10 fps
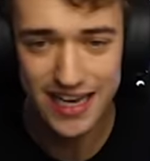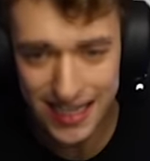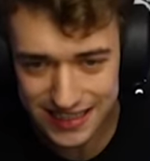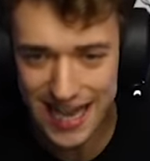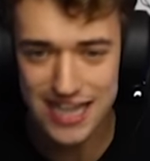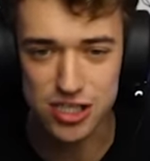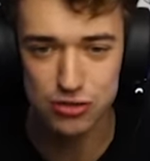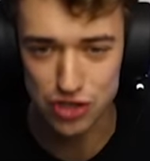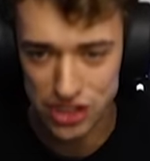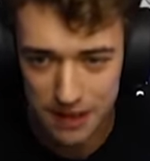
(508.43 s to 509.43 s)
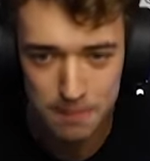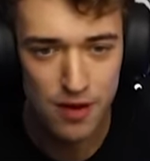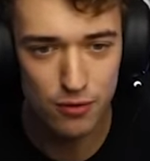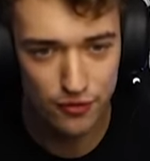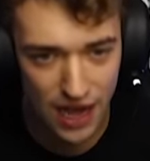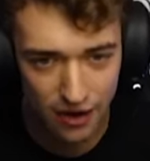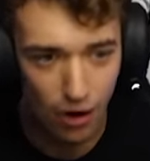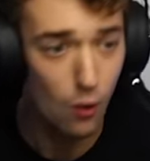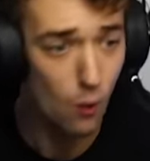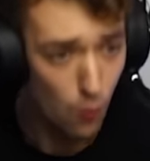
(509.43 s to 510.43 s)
Eat that sushi. We've got no...